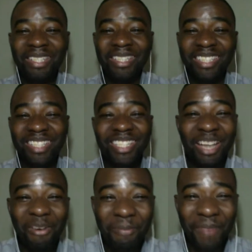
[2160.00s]
this is
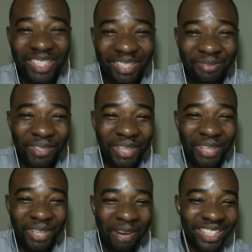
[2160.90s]
Tariq Betson for
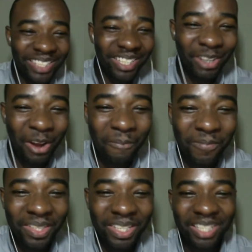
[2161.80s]
TariqMarketing.com.
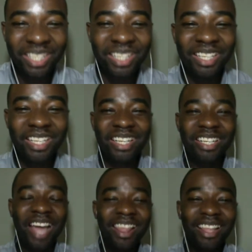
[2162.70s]

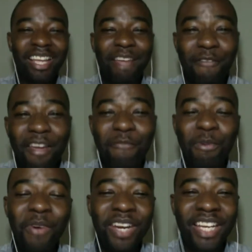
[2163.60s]
Kat, if we
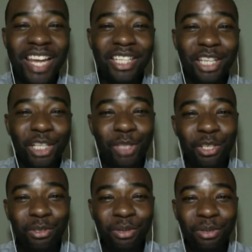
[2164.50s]
want to get in touch with
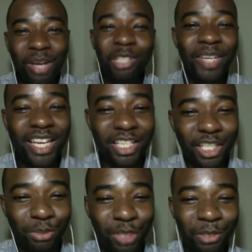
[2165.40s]
you, how do we get in
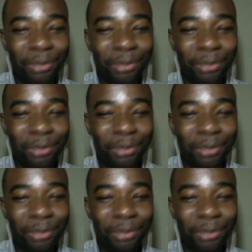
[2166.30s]
touch with you?